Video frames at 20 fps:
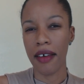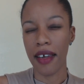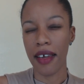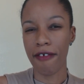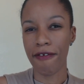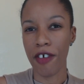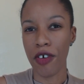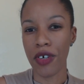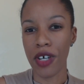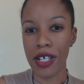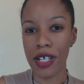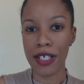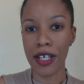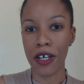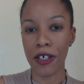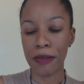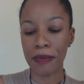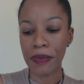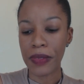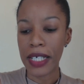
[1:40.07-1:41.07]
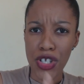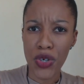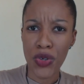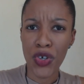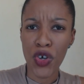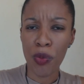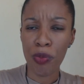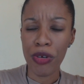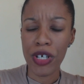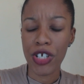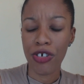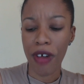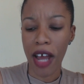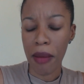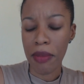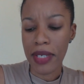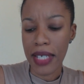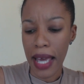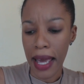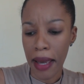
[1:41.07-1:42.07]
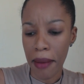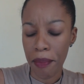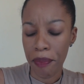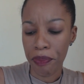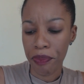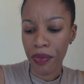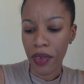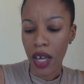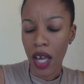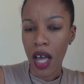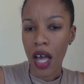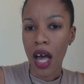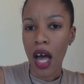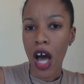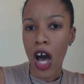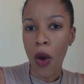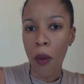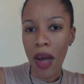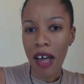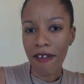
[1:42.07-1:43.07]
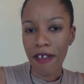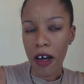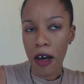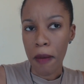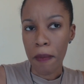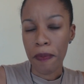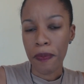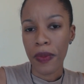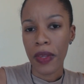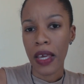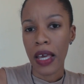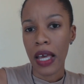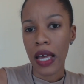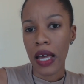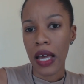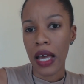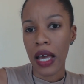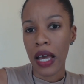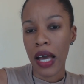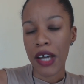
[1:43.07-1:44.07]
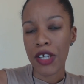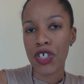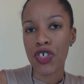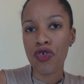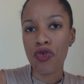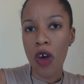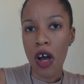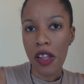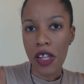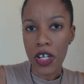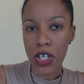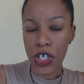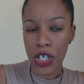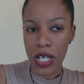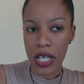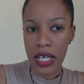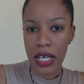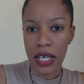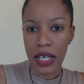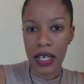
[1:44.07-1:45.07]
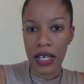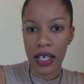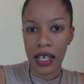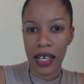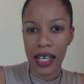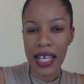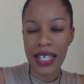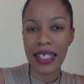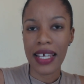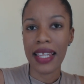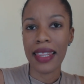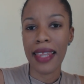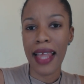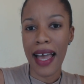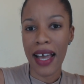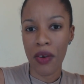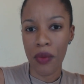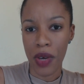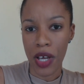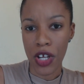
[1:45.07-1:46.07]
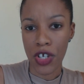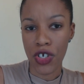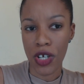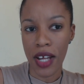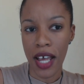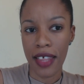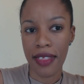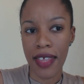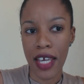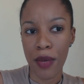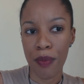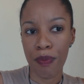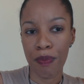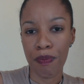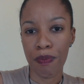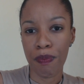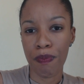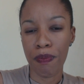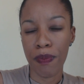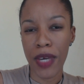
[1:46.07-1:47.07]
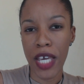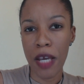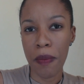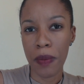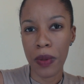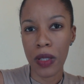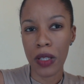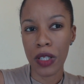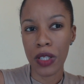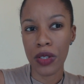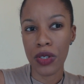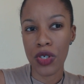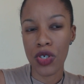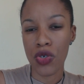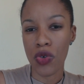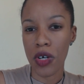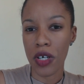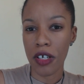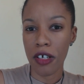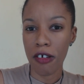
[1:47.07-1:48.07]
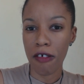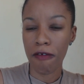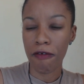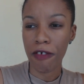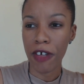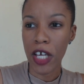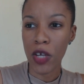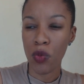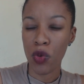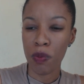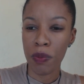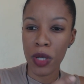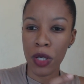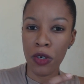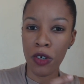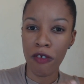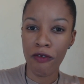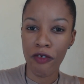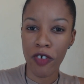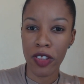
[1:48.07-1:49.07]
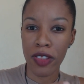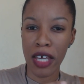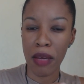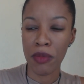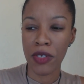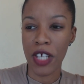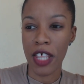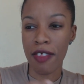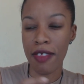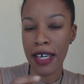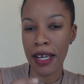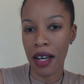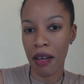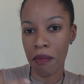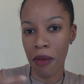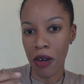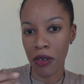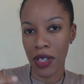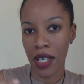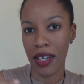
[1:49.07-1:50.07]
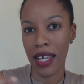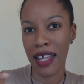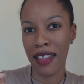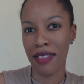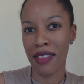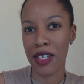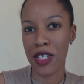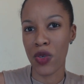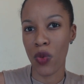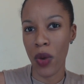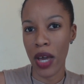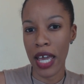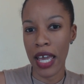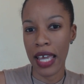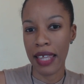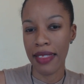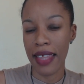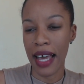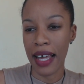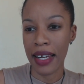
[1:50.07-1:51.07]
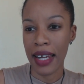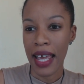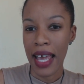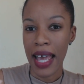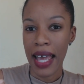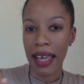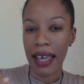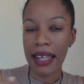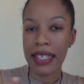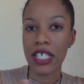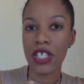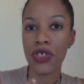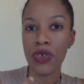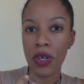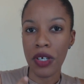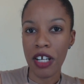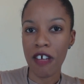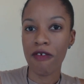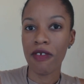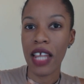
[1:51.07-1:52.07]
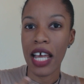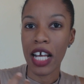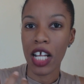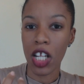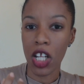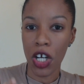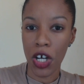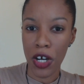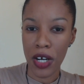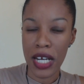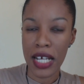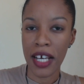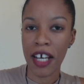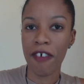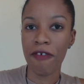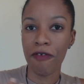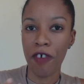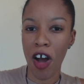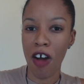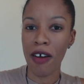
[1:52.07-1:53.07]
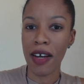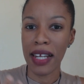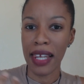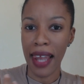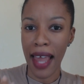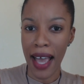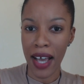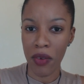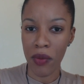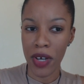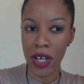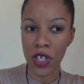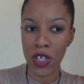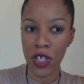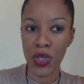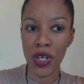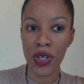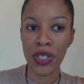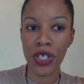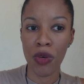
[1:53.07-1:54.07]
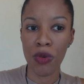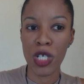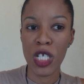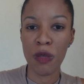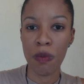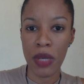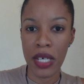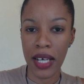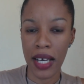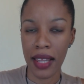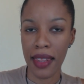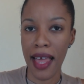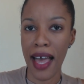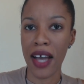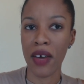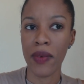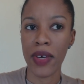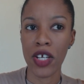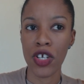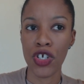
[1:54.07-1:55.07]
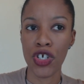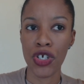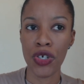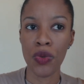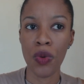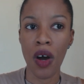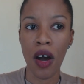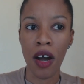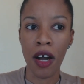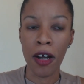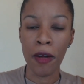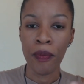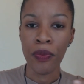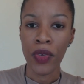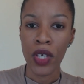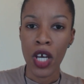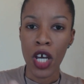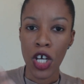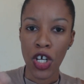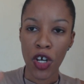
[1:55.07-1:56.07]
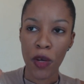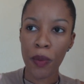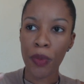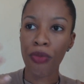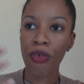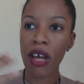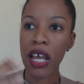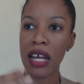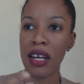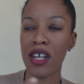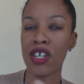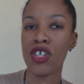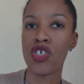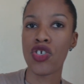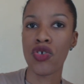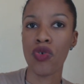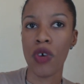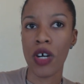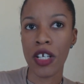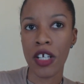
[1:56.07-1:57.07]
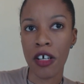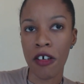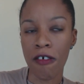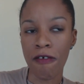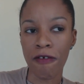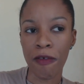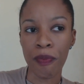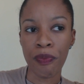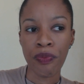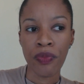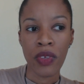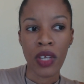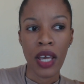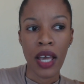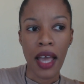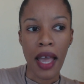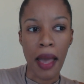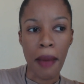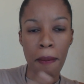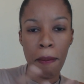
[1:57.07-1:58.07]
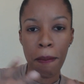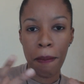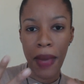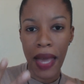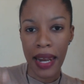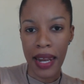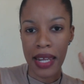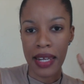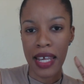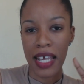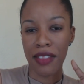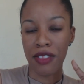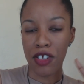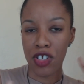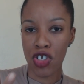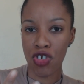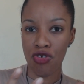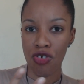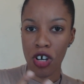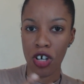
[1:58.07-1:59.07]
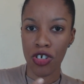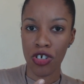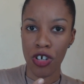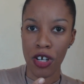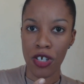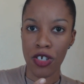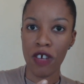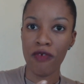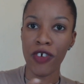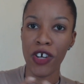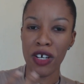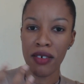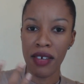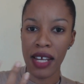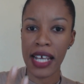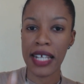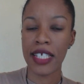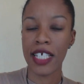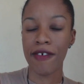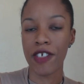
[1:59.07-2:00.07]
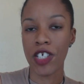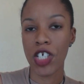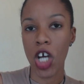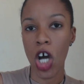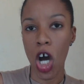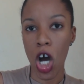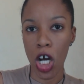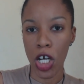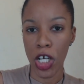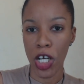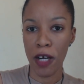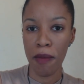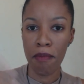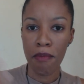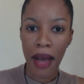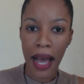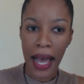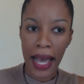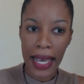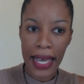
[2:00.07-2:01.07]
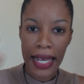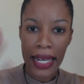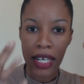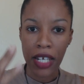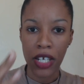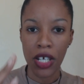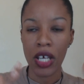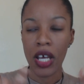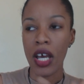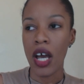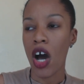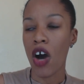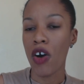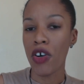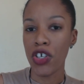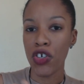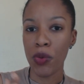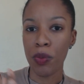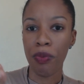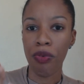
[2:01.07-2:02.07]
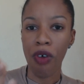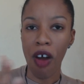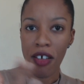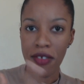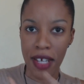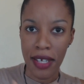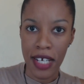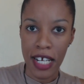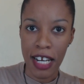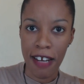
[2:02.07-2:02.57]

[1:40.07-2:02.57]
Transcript: in focus now. So no prescribed time. However, astrology is a language, and I think people it would be good for them to think about it in this way, that it's sort of like learning a foreign language. When you don't speak a language, your brain is sort of embedded in the structures of your native tongue, your mind, how you process